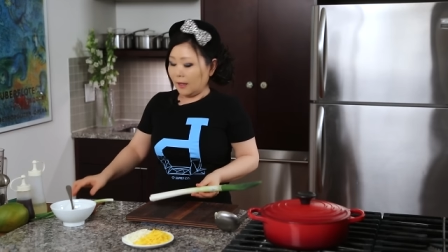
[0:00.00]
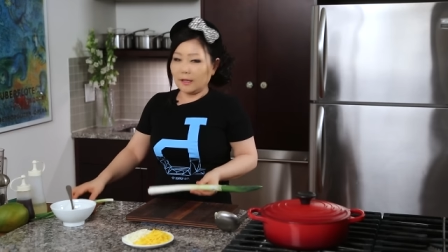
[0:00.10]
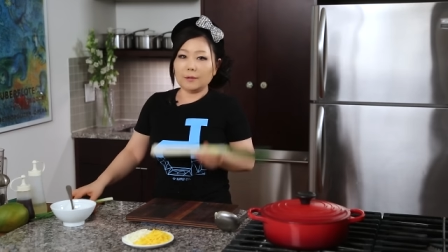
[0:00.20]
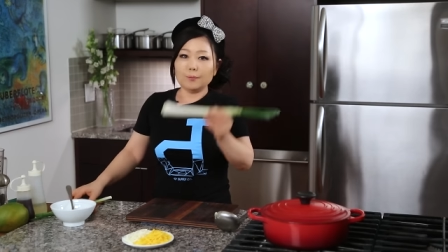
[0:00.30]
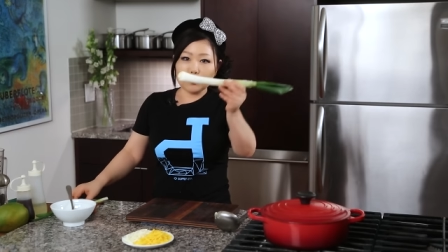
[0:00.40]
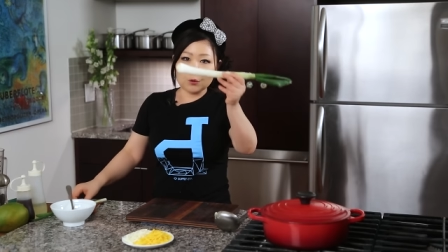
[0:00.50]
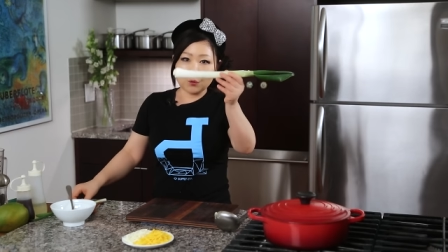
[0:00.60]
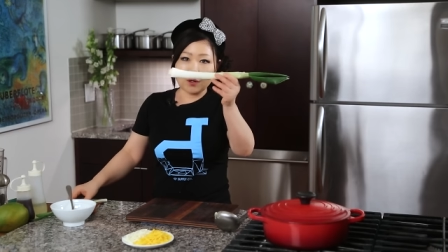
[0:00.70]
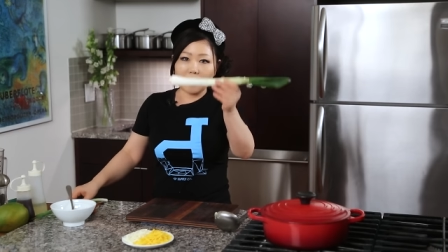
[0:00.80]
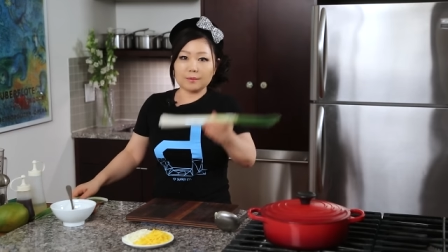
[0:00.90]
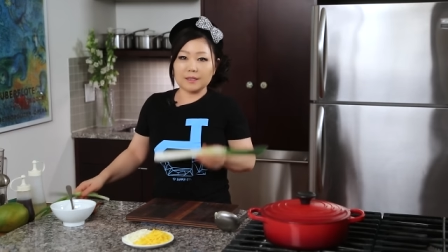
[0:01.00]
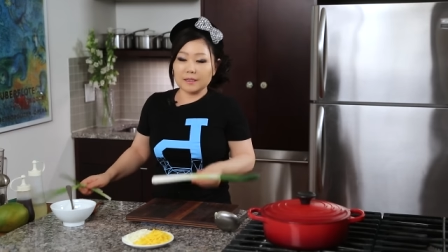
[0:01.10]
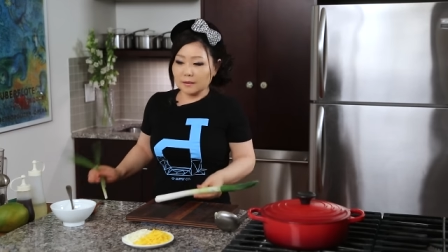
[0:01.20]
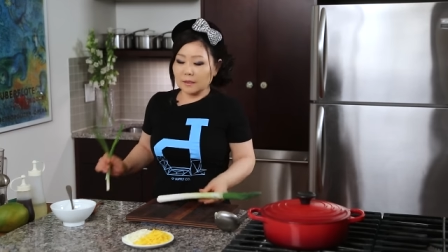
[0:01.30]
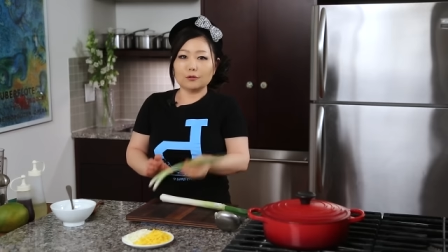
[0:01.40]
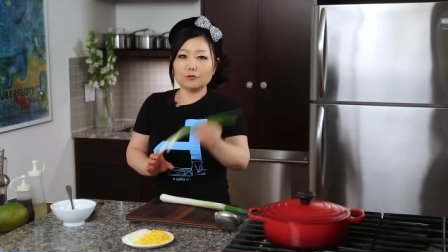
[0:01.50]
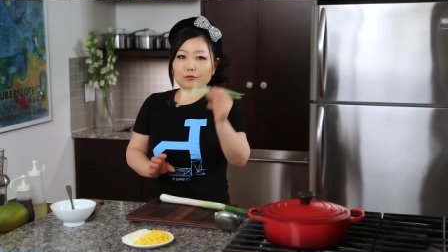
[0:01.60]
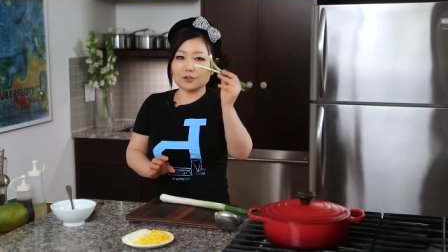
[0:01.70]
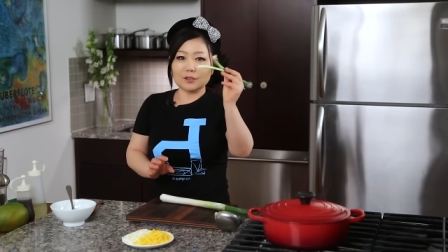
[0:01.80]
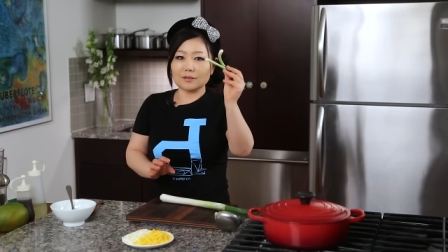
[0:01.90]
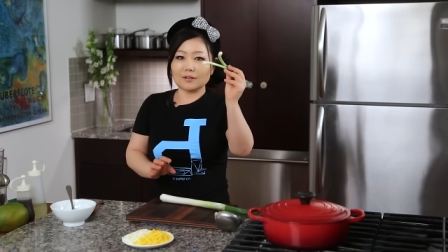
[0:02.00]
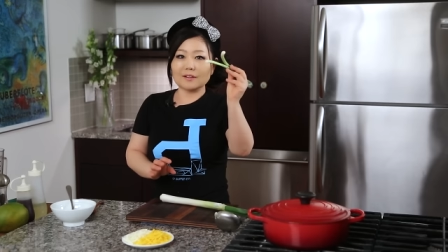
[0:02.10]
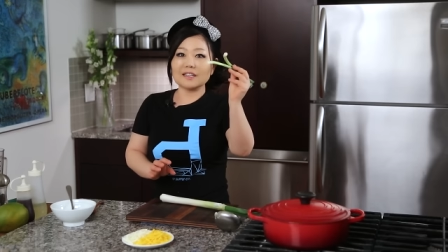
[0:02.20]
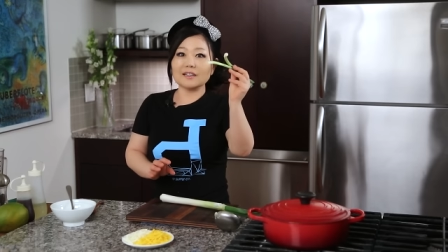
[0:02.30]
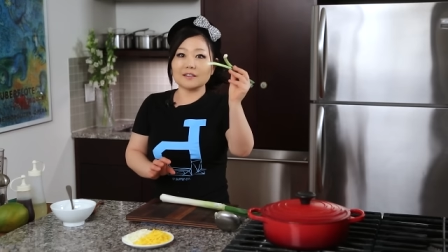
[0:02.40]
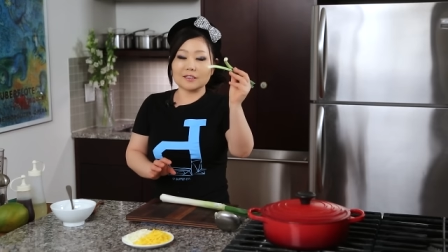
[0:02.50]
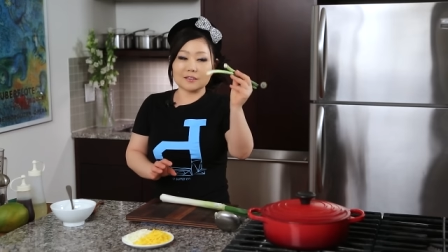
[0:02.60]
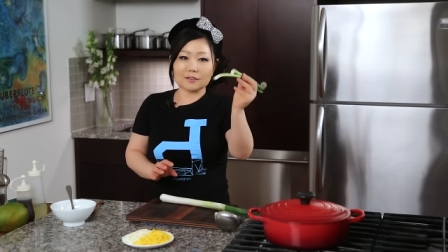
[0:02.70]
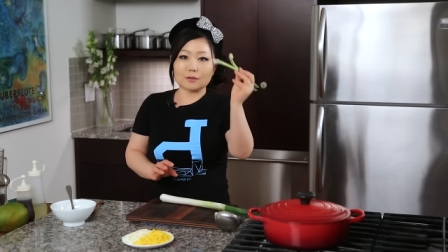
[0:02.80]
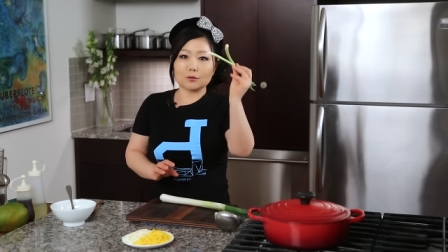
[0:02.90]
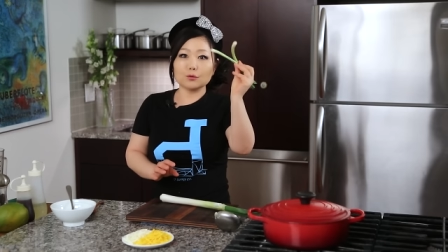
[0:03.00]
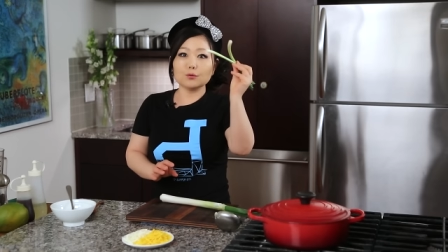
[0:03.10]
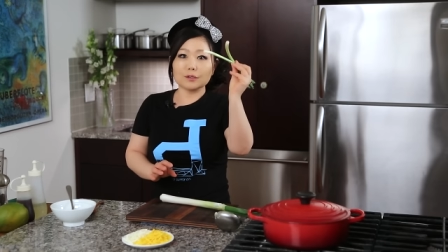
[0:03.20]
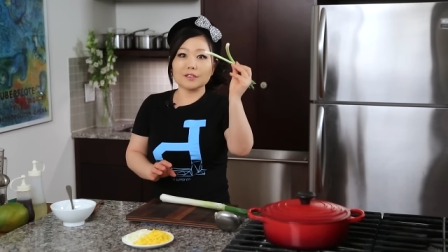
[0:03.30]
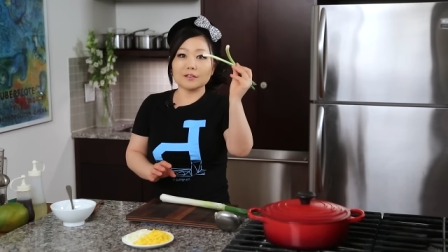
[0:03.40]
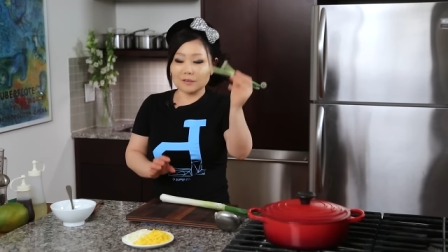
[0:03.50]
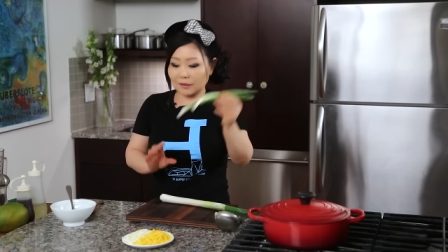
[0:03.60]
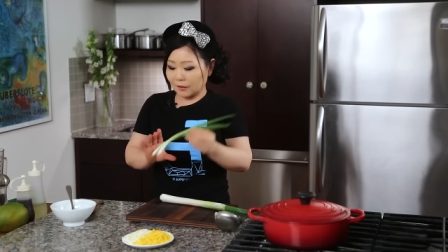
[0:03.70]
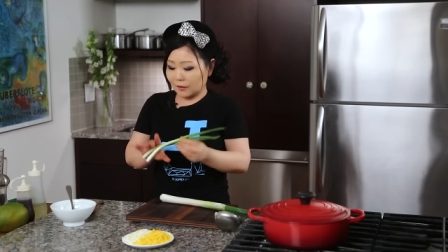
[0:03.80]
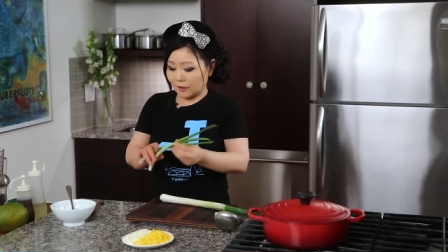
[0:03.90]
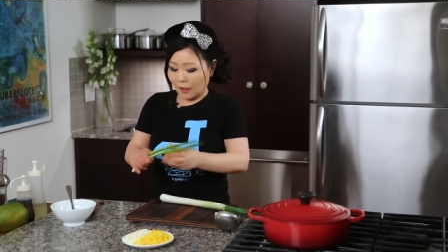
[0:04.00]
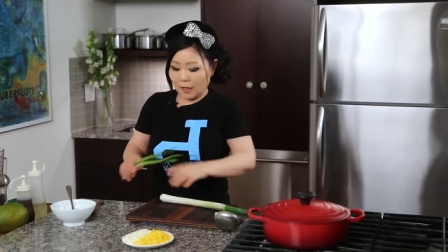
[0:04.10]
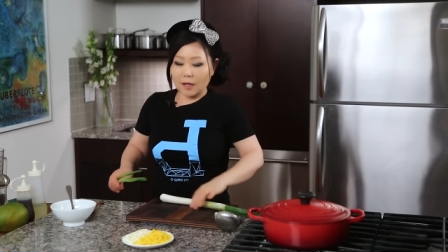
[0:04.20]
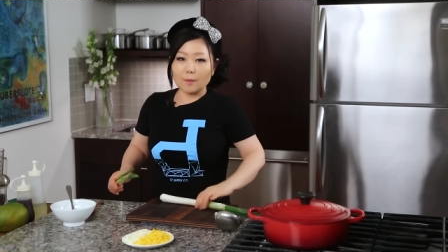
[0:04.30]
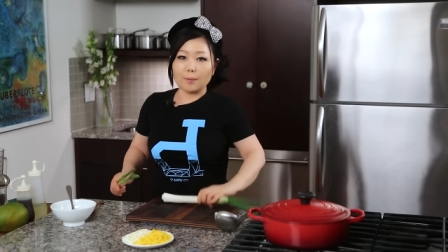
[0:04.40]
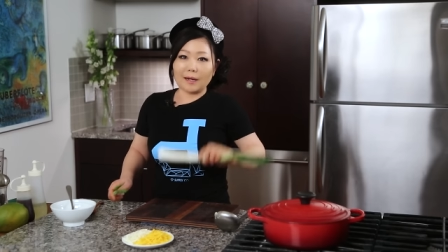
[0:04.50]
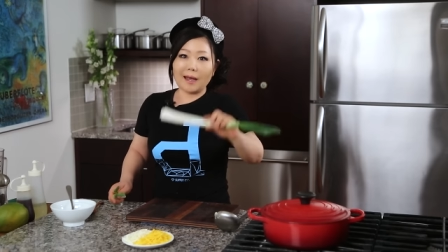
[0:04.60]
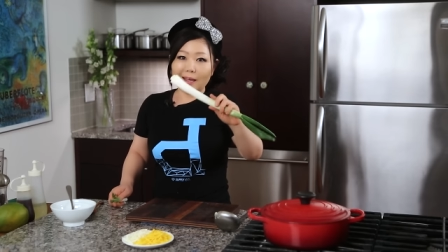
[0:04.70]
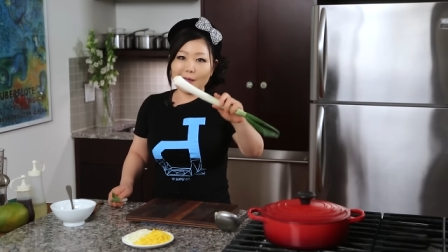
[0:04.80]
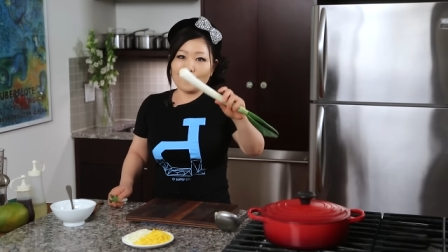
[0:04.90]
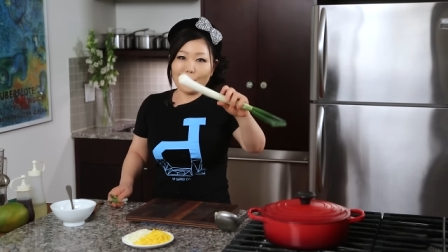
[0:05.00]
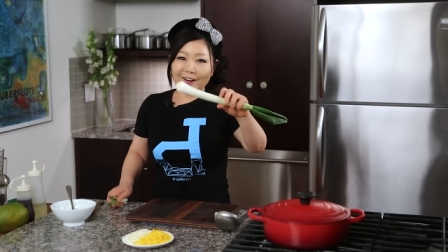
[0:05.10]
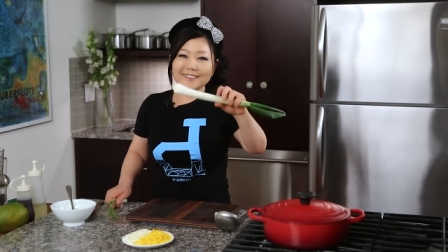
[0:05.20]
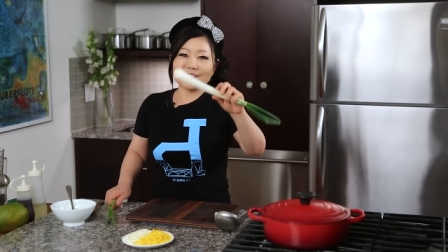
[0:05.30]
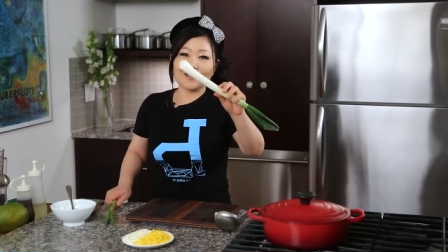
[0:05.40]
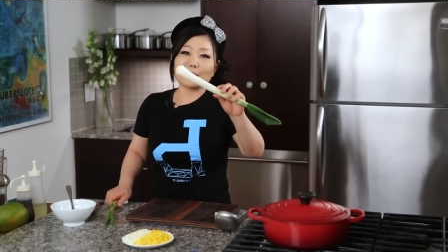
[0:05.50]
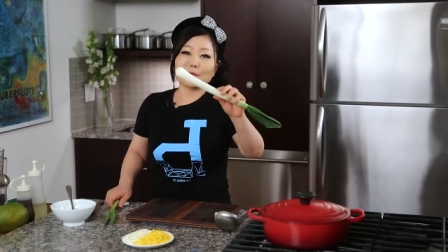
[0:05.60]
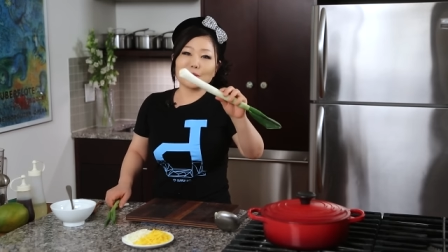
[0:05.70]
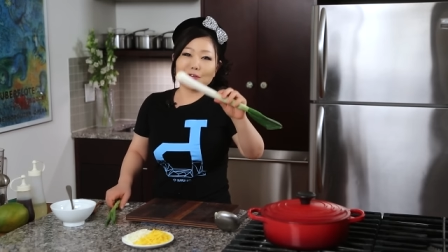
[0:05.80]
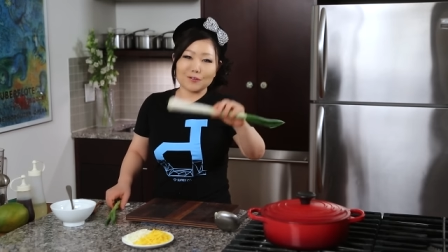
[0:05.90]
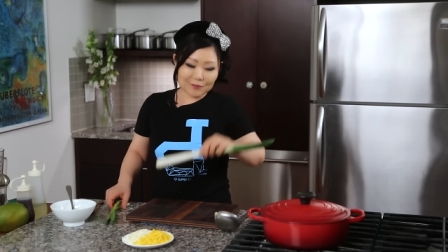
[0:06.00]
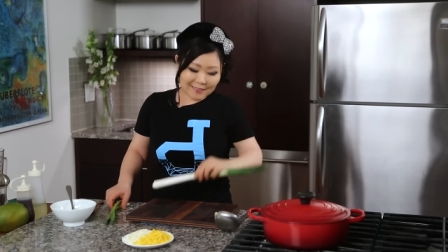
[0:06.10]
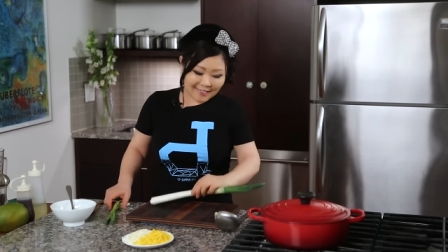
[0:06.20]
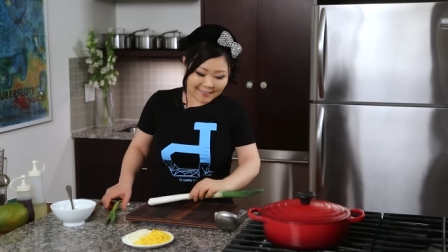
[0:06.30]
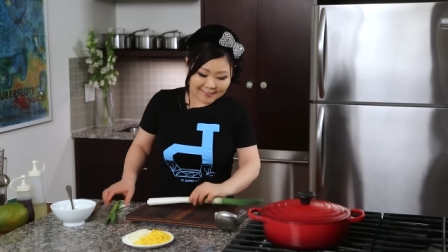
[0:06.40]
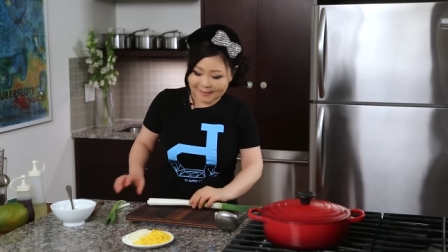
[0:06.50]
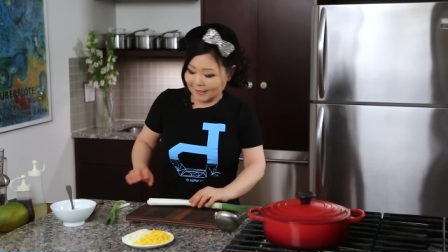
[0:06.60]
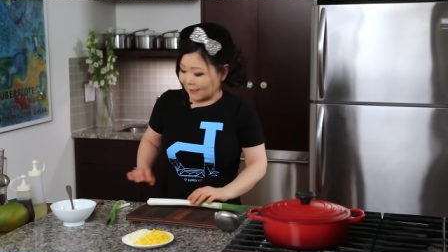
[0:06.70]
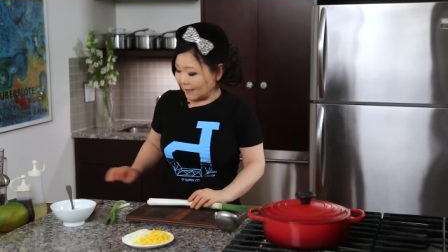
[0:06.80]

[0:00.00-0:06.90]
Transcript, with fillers: And if you don't have this, use just green onions, two green onions. But I have one, so I'm going to use this.